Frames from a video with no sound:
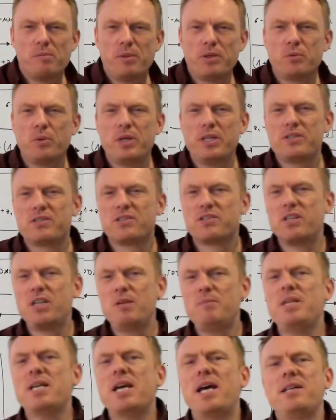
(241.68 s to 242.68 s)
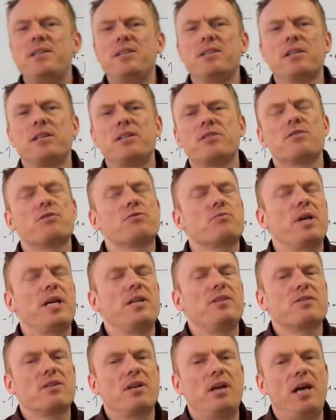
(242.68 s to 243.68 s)
between semi-annual interest
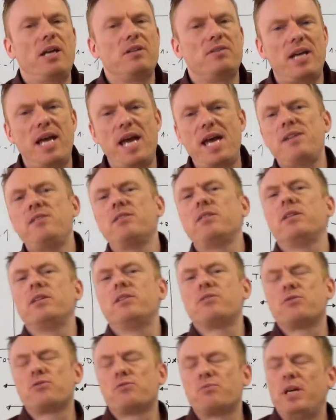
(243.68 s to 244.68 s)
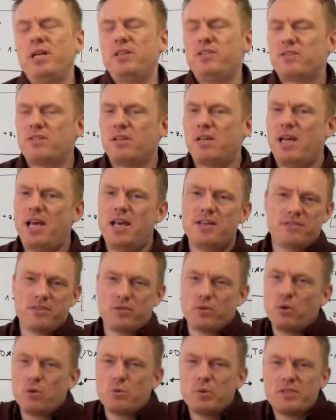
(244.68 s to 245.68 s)
rates and annual interest rates, as is
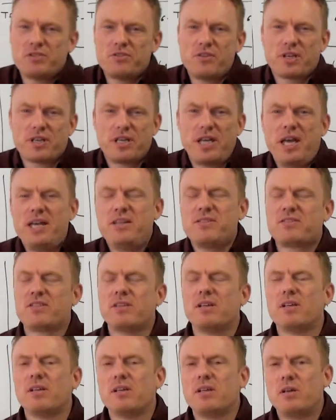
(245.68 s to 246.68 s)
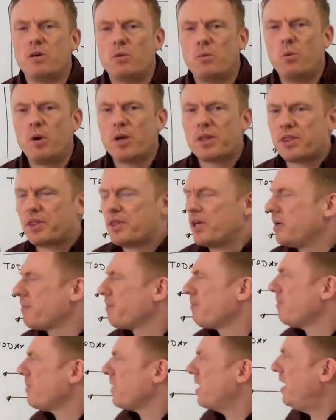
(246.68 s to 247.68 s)
always the case with
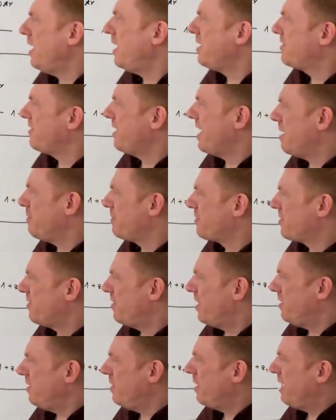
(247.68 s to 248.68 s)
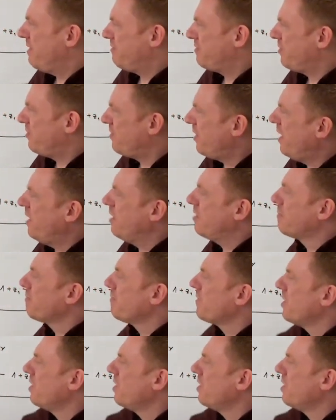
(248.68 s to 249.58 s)
exams that you have to take.